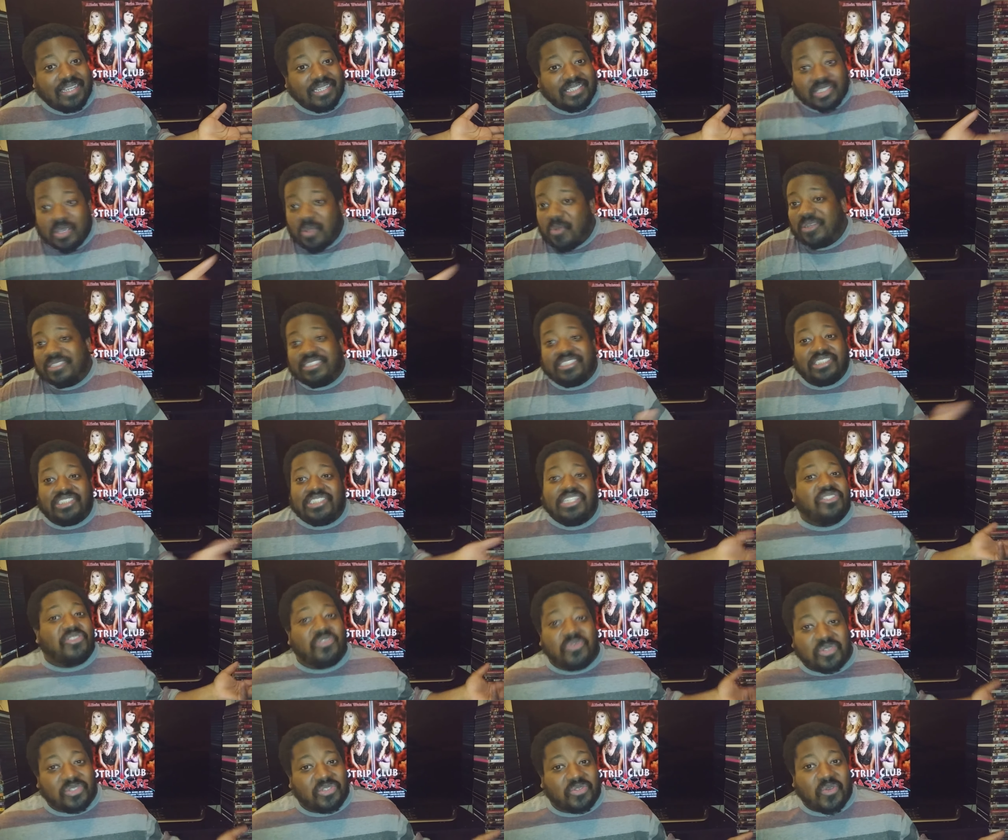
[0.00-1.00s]
so it wasn't
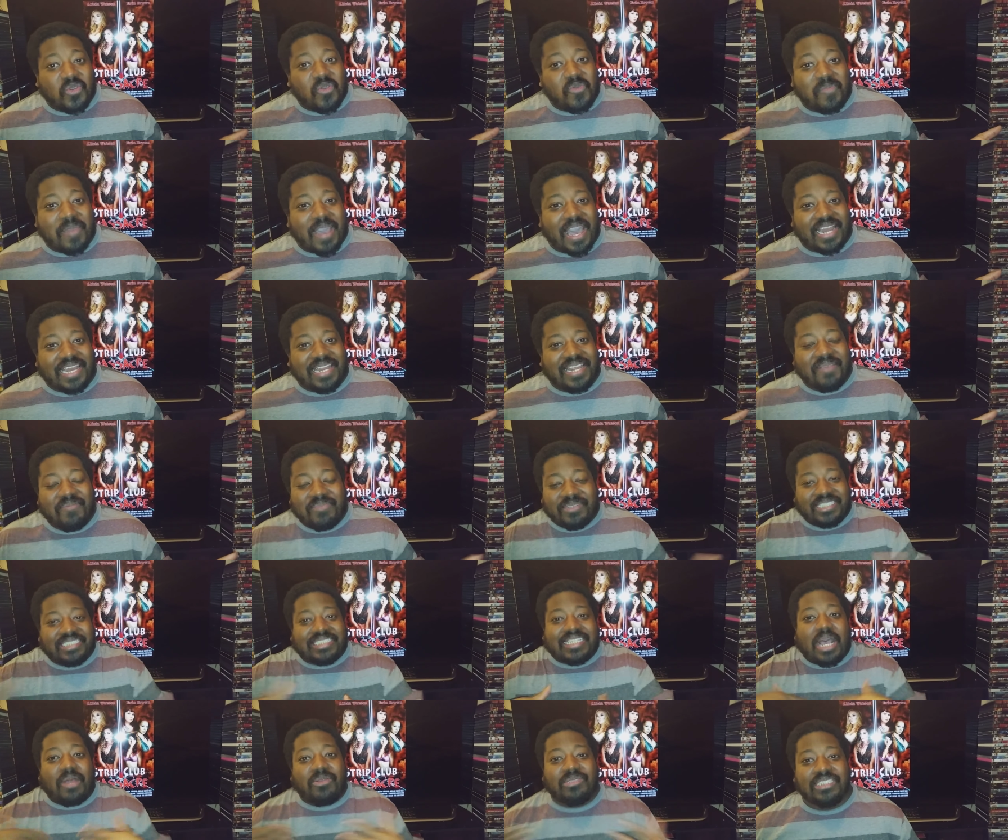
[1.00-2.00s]
shit you could do about it. It was
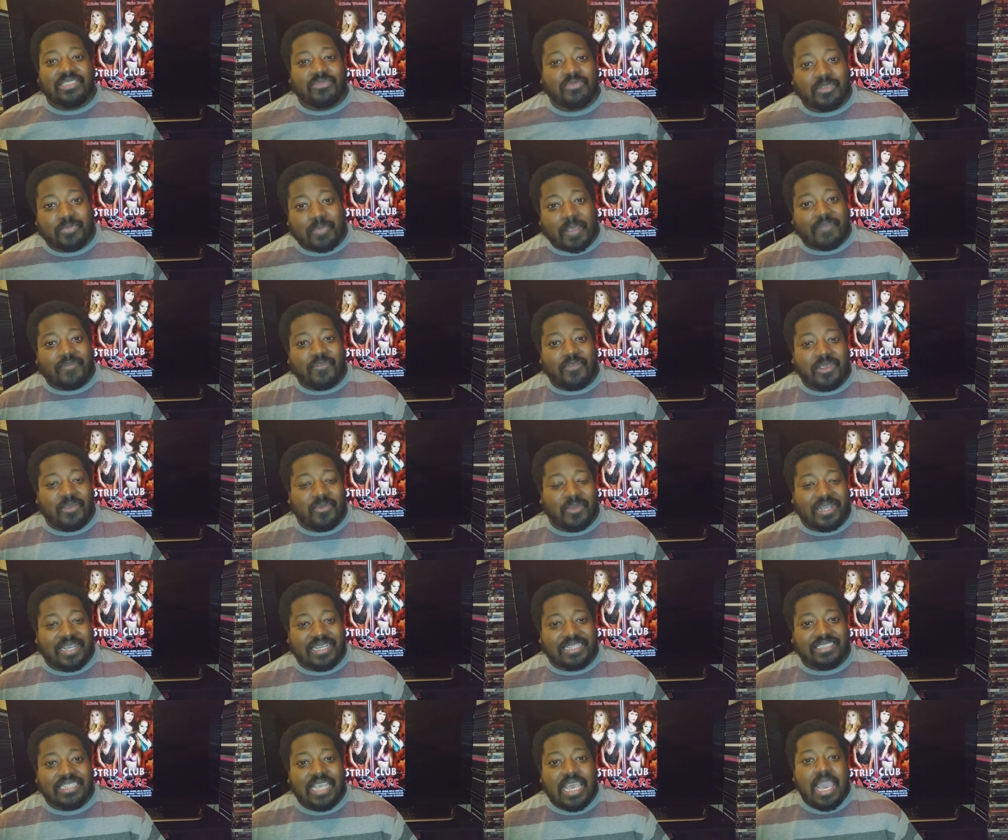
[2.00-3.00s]
just how disrespectful he
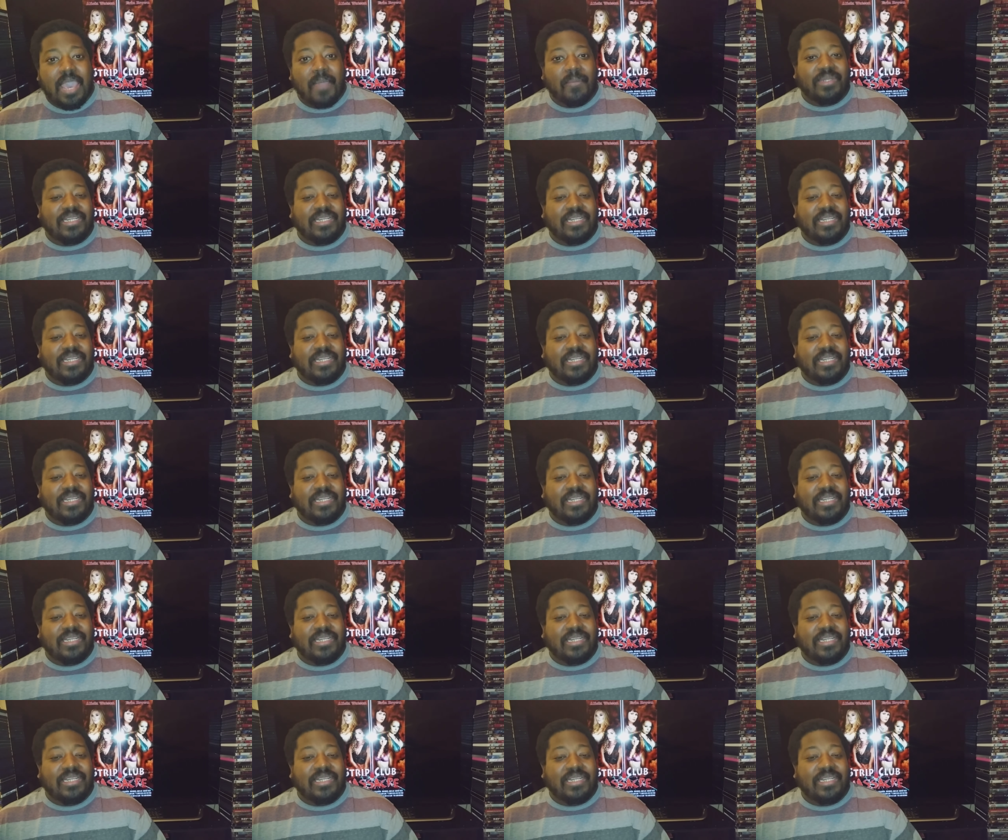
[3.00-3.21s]
was.